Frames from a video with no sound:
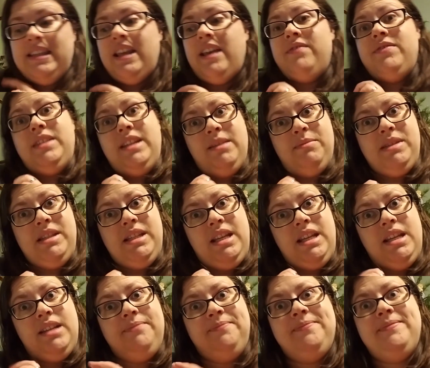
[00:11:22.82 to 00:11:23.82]
of
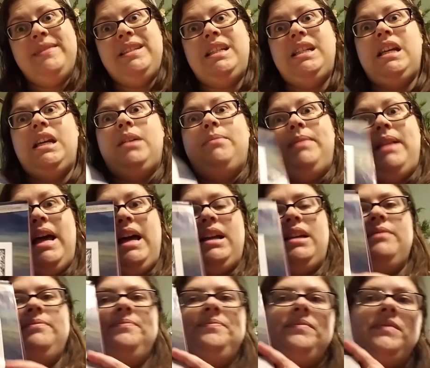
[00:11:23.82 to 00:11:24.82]
DMC black.
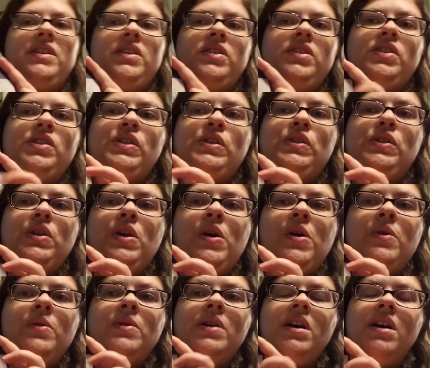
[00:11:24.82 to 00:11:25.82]

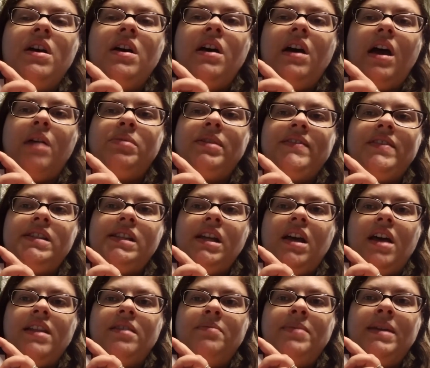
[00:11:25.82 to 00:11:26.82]
So I previously
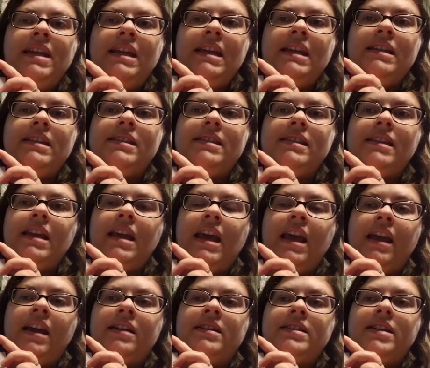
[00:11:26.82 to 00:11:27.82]
got the beads
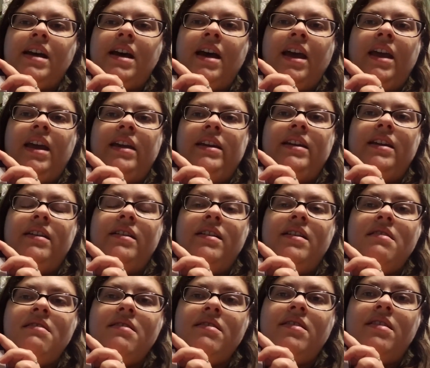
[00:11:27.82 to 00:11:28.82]
and I
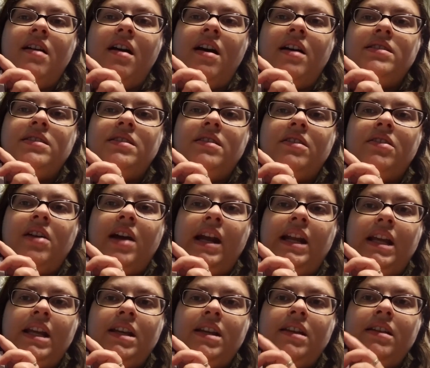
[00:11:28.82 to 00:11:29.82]
got the
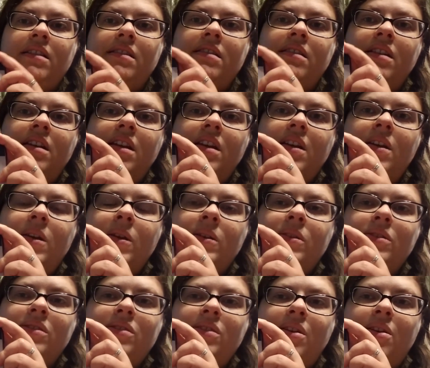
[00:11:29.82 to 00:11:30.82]
Kreinik.
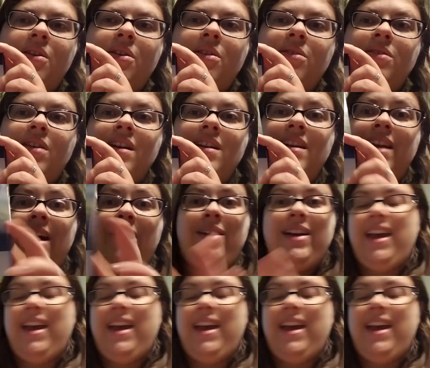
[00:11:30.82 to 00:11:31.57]
So now I